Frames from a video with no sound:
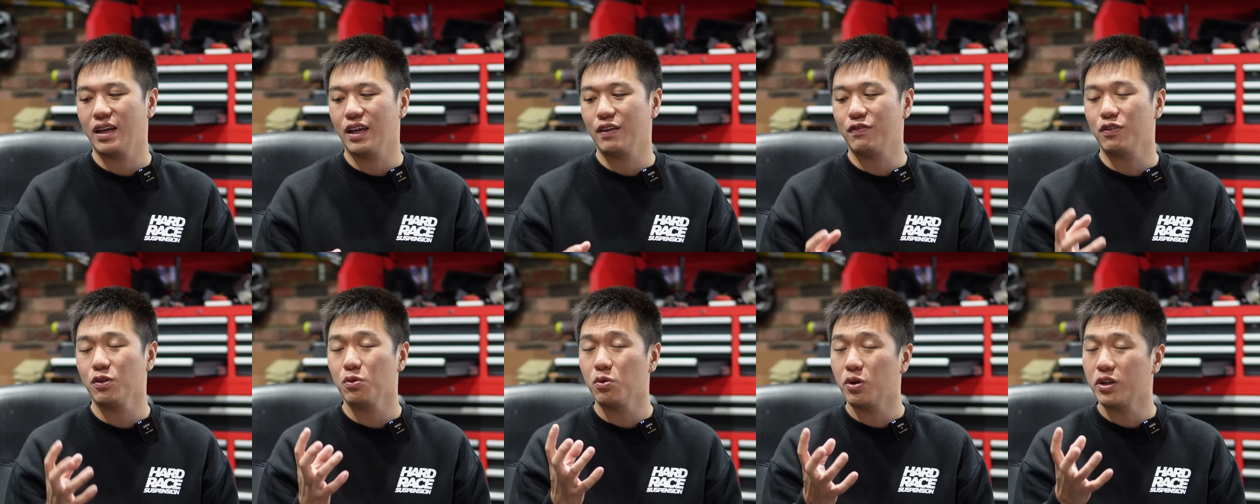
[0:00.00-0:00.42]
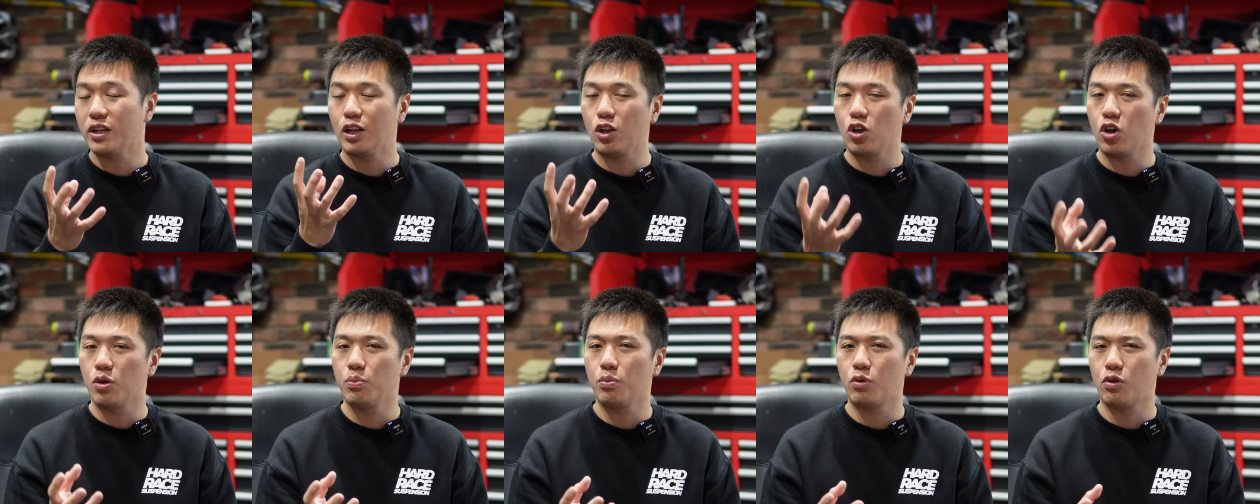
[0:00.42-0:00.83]
If you want to
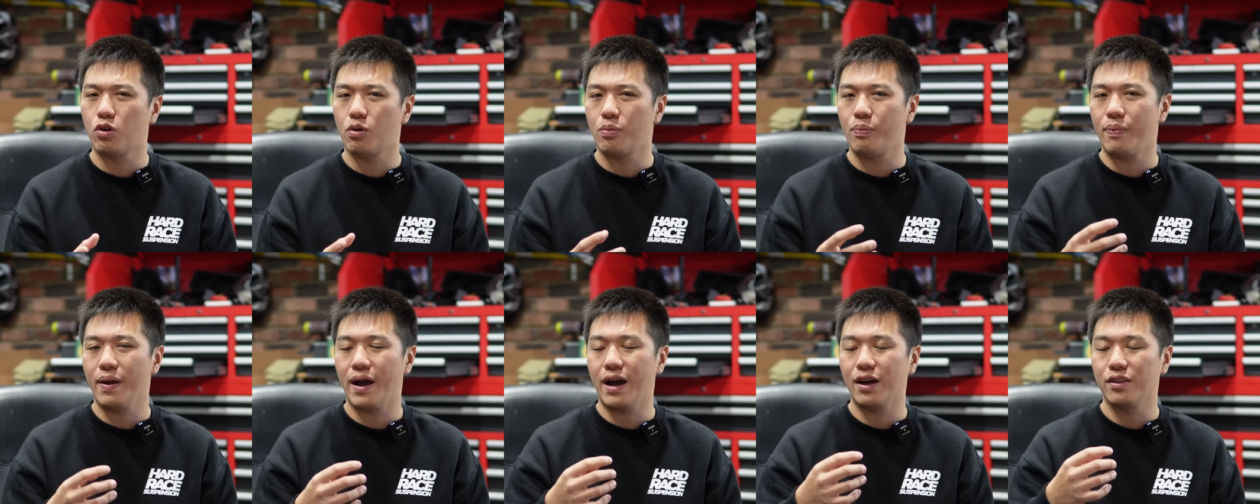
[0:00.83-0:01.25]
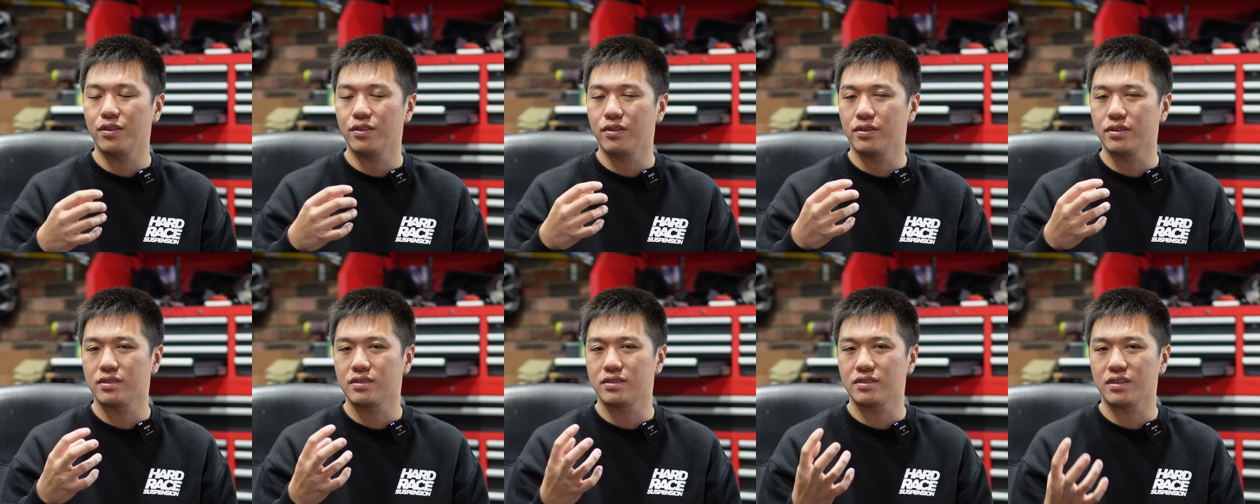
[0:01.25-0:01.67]
learn more
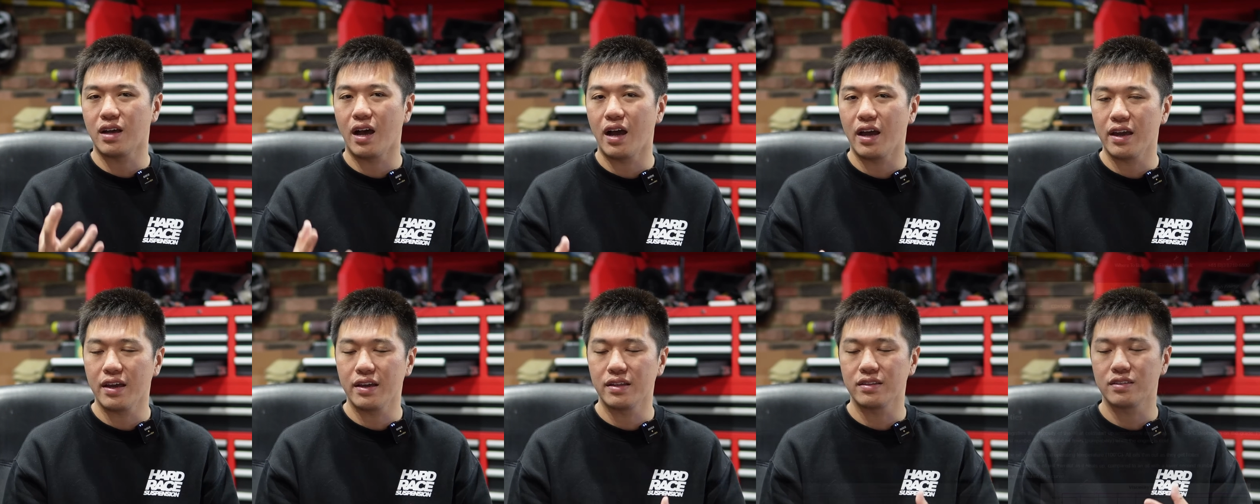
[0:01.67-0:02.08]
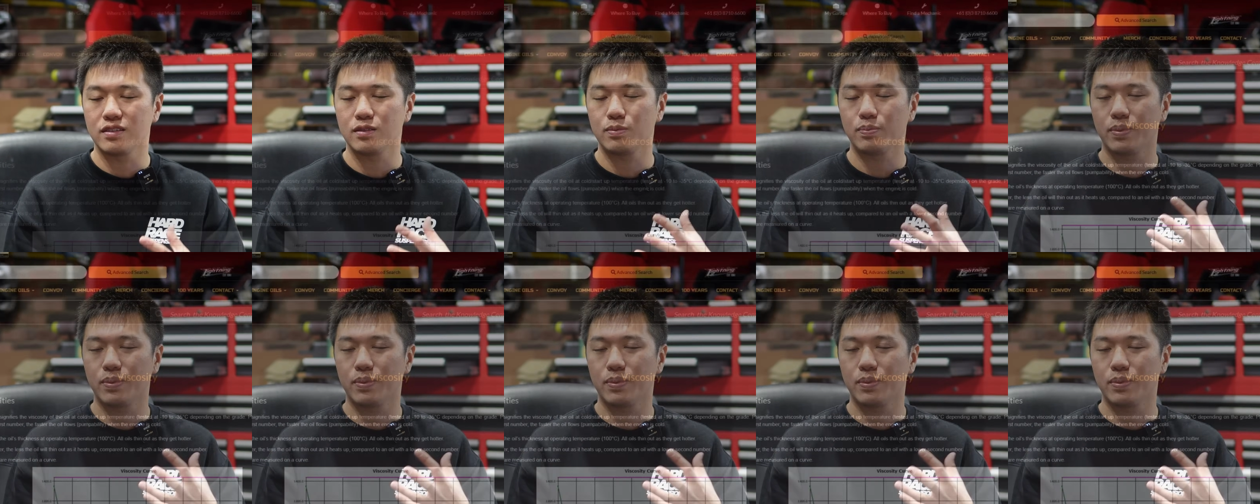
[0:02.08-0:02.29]
about the science